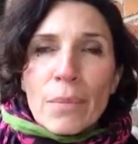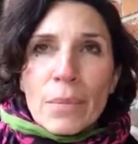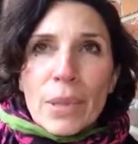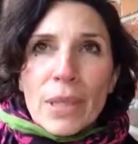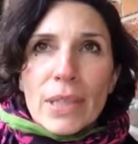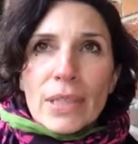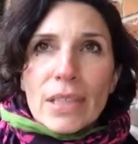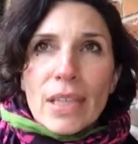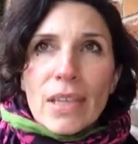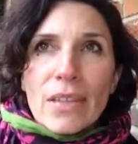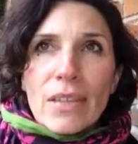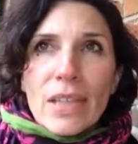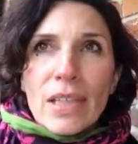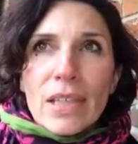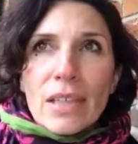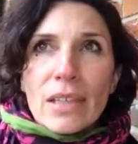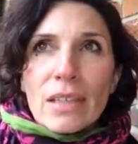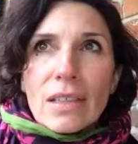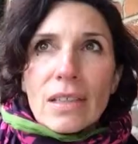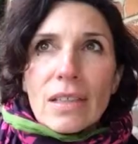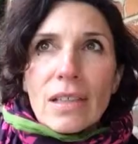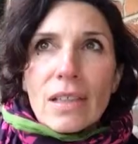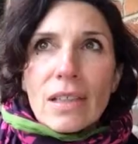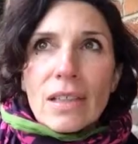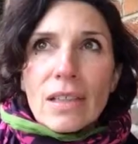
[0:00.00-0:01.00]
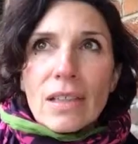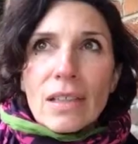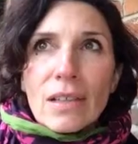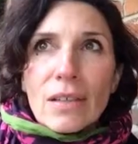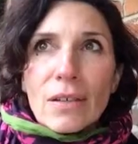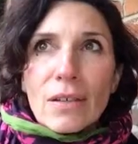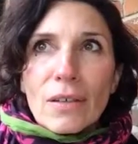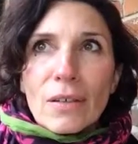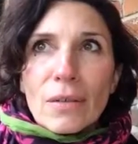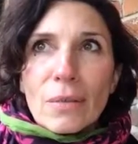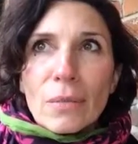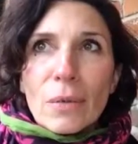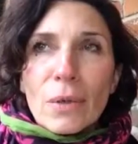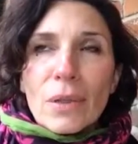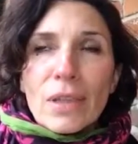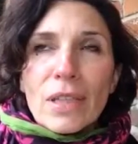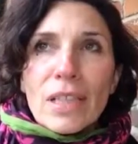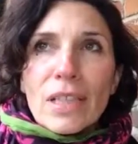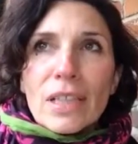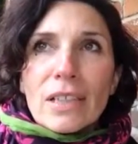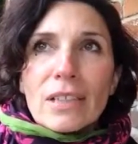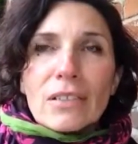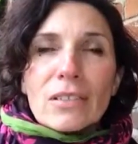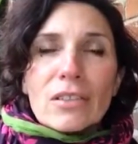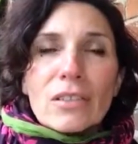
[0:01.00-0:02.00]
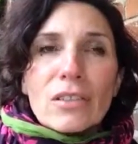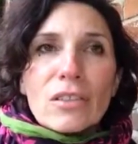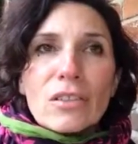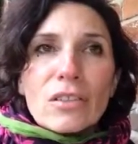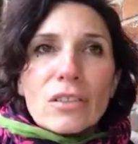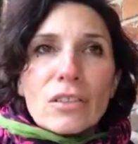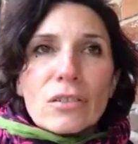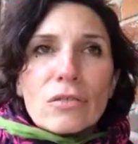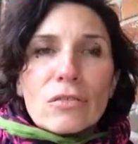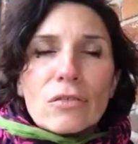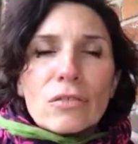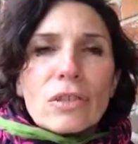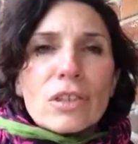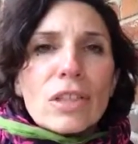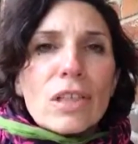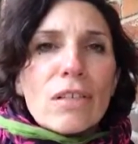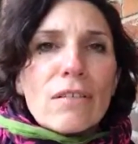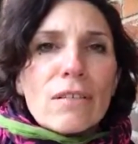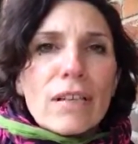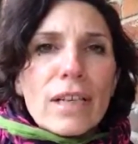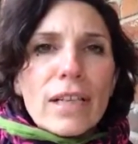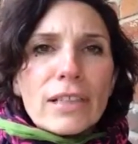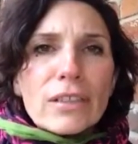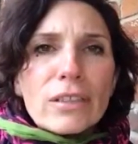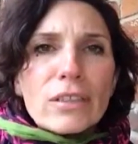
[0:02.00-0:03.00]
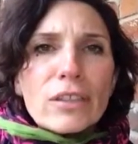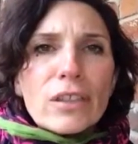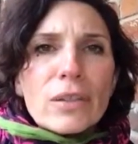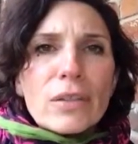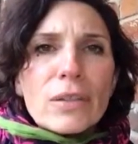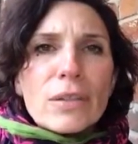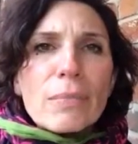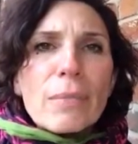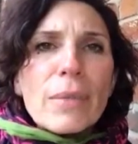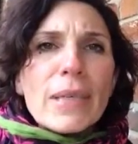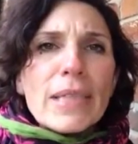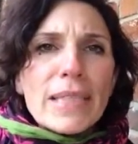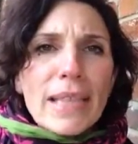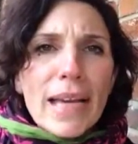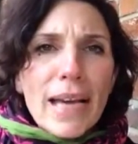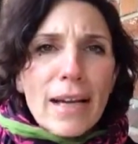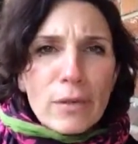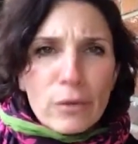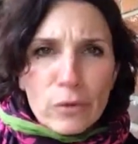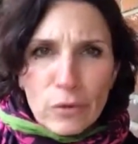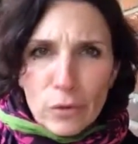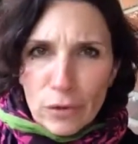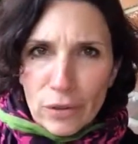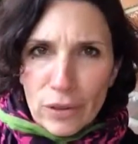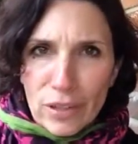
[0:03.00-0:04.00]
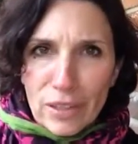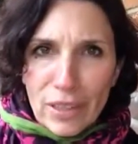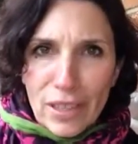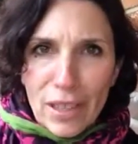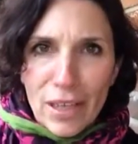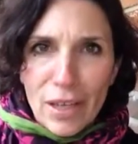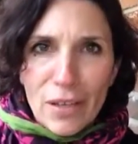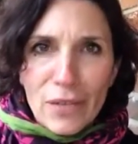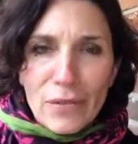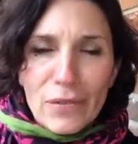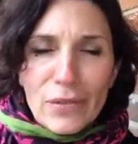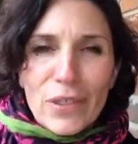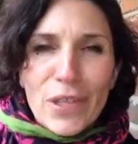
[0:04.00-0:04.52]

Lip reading: Because I think one thing children don't like to do is miss out on stuff.